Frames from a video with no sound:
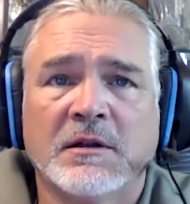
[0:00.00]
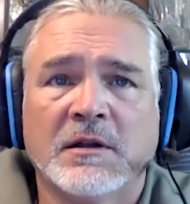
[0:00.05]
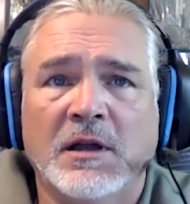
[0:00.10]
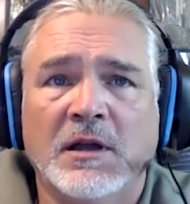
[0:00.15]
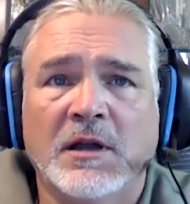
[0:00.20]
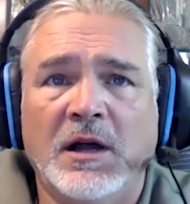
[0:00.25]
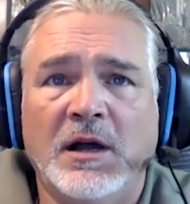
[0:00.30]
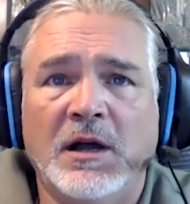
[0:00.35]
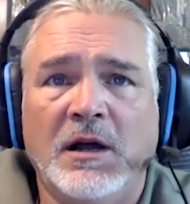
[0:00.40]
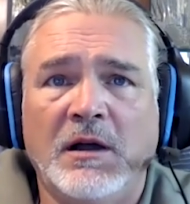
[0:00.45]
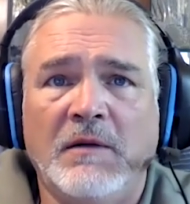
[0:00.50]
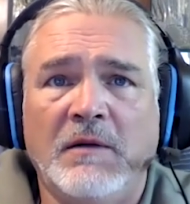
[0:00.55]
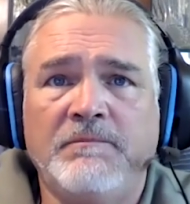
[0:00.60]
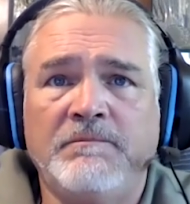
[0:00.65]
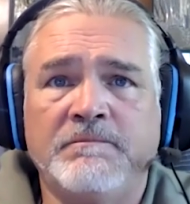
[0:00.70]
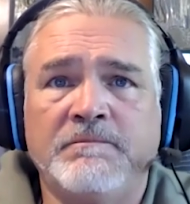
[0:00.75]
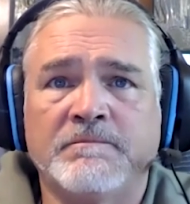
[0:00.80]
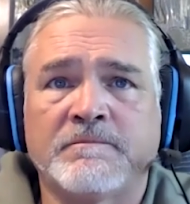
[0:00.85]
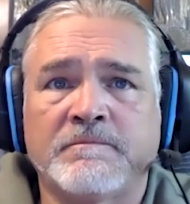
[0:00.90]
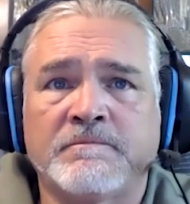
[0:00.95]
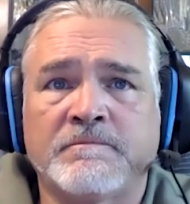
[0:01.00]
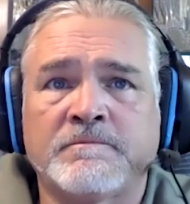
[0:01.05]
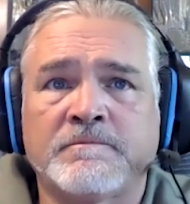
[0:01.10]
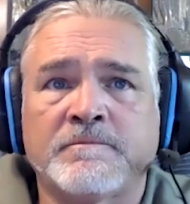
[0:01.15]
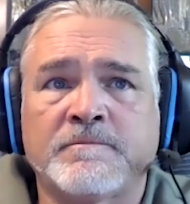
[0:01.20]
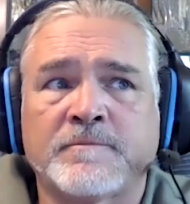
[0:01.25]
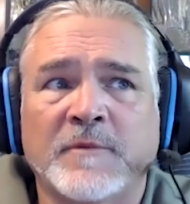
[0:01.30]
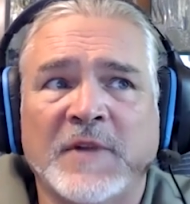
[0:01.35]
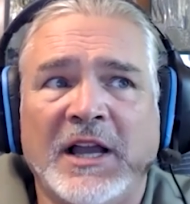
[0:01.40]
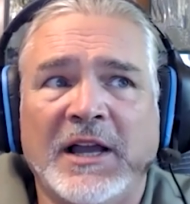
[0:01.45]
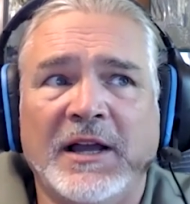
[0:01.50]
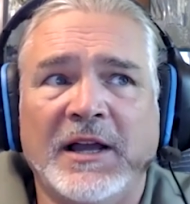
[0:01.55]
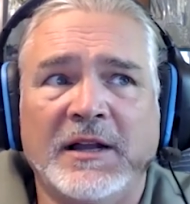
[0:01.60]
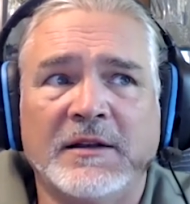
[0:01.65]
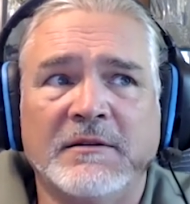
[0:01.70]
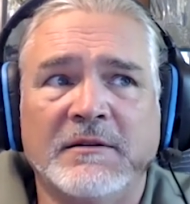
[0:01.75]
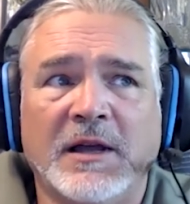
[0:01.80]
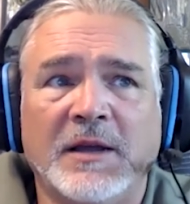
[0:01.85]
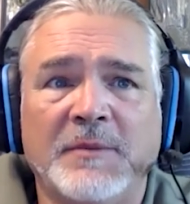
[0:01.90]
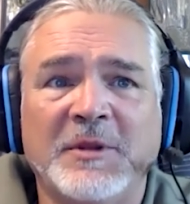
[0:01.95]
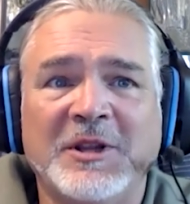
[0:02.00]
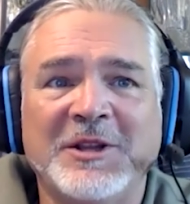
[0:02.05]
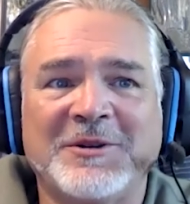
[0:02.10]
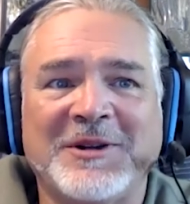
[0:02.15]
And I'm in the